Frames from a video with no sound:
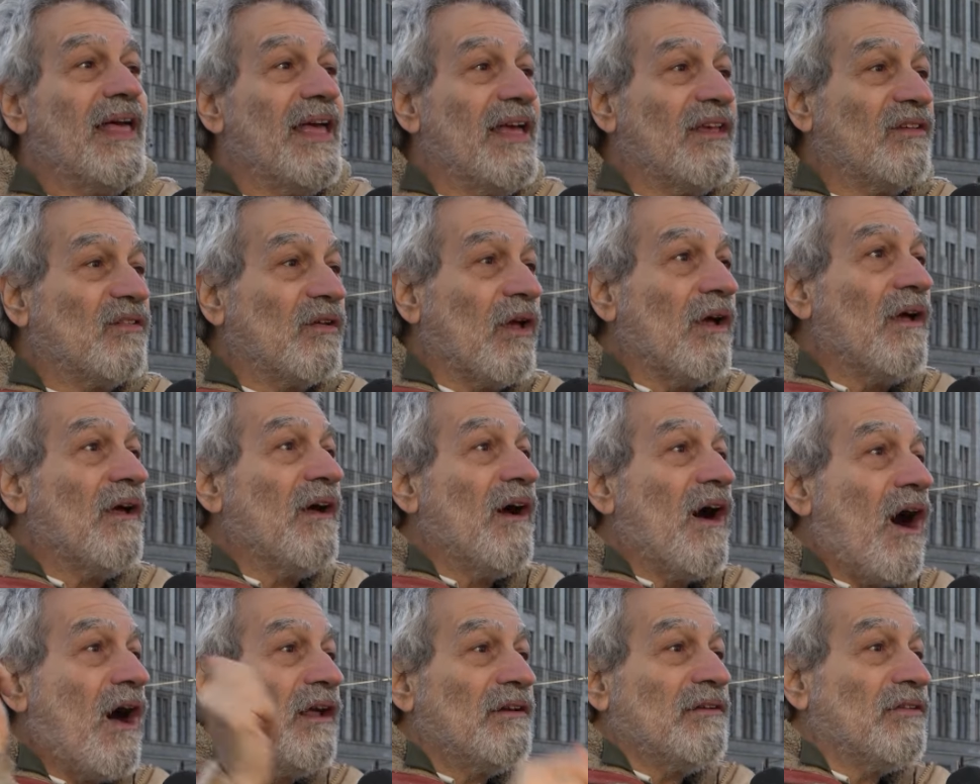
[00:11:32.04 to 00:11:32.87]
is
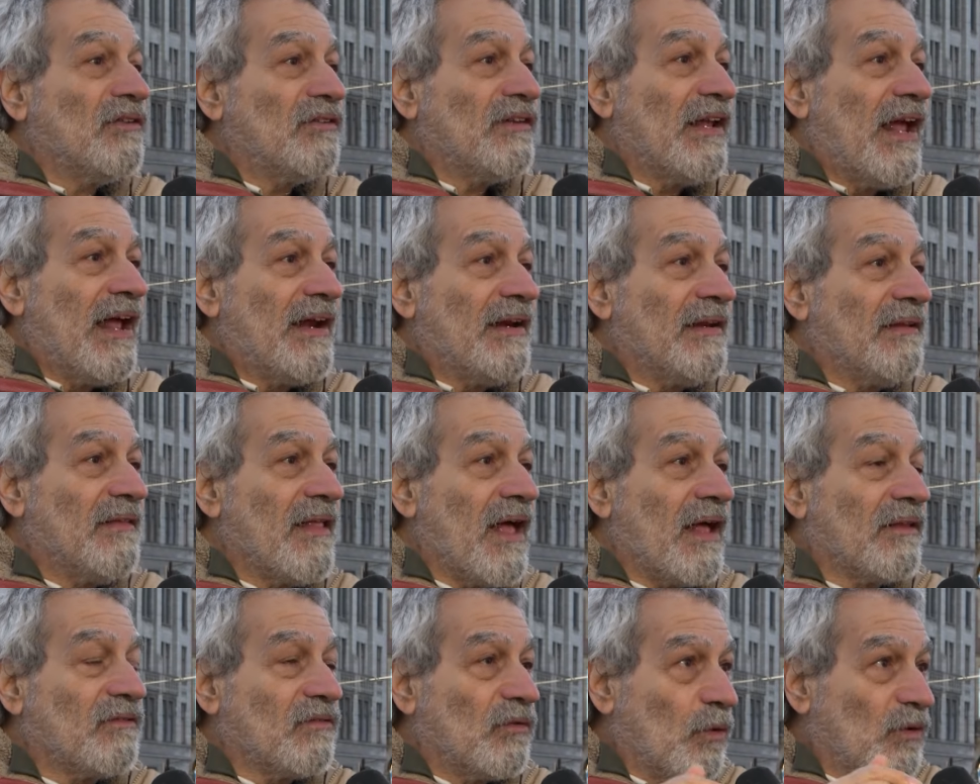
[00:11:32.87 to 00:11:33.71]
understanding
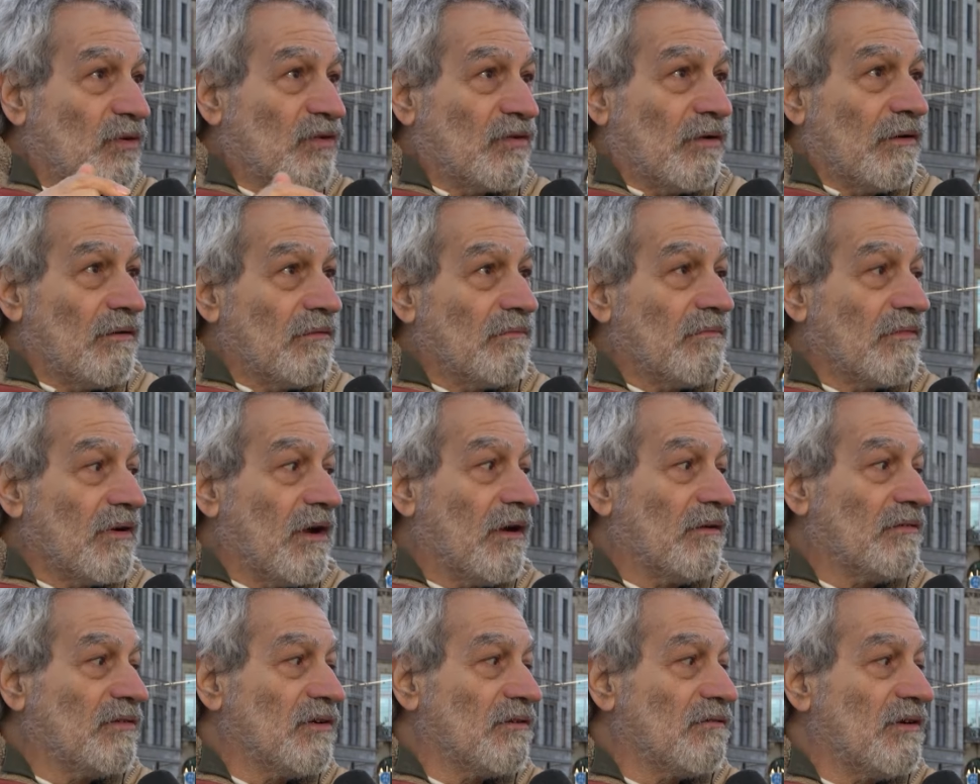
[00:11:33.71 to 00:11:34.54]
that to a certain
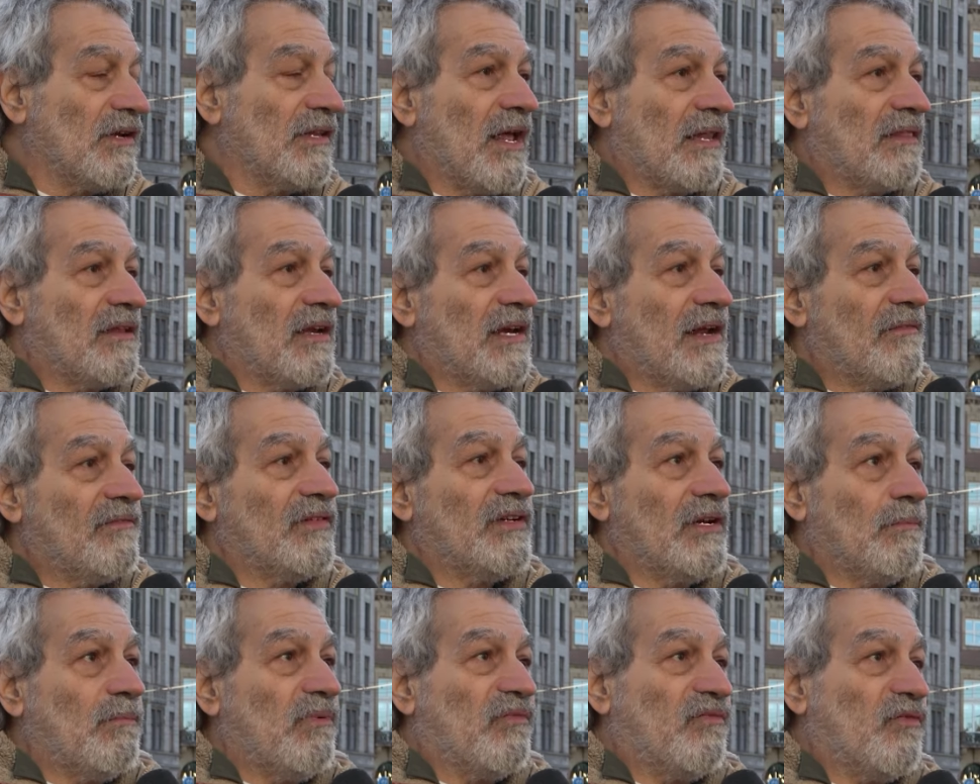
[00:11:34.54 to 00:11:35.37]
degree that they
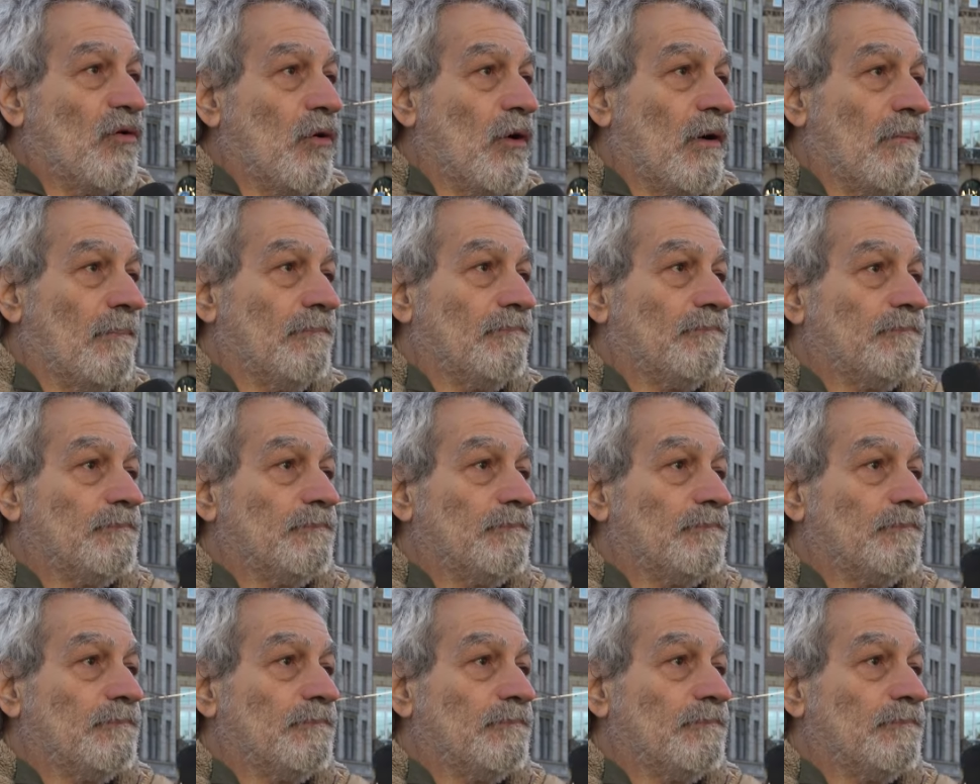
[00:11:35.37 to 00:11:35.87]
never did before.